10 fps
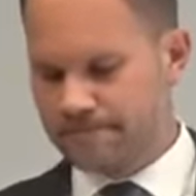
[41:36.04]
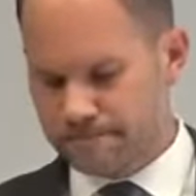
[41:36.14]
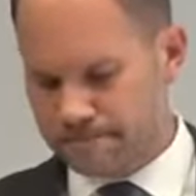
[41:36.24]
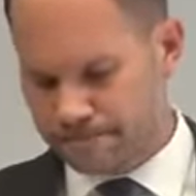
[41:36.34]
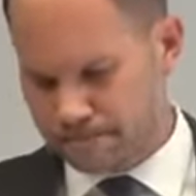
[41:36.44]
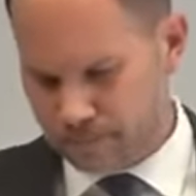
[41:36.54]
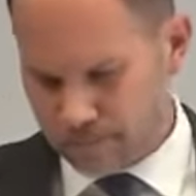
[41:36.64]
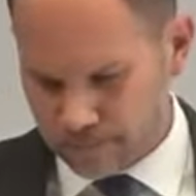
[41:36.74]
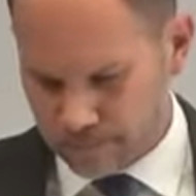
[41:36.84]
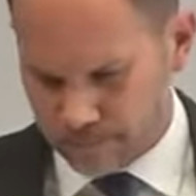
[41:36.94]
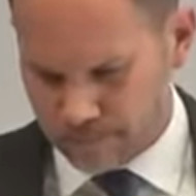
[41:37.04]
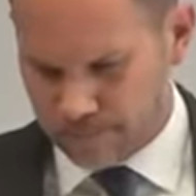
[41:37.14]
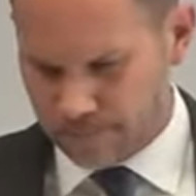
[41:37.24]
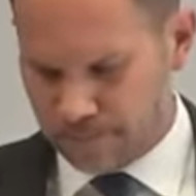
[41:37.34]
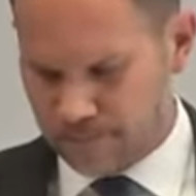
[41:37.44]

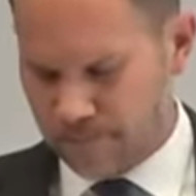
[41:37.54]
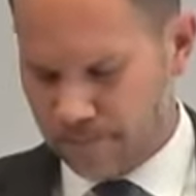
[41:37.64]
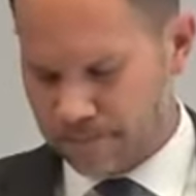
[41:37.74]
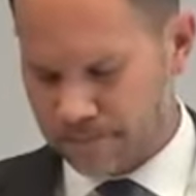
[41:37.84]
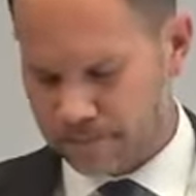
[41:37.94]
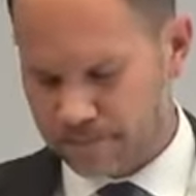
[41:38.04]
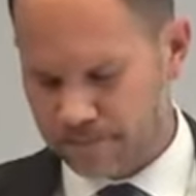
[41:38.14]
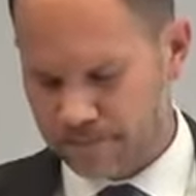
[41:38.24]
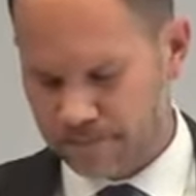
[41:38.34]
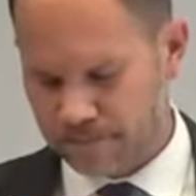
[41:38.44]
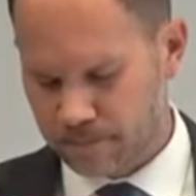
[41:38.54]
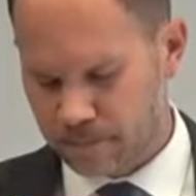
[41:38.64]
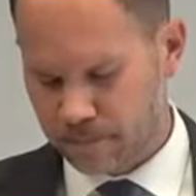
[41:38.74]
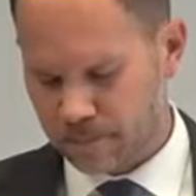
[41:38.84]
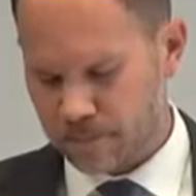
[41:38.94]

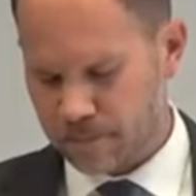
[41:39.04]
(no one is talking)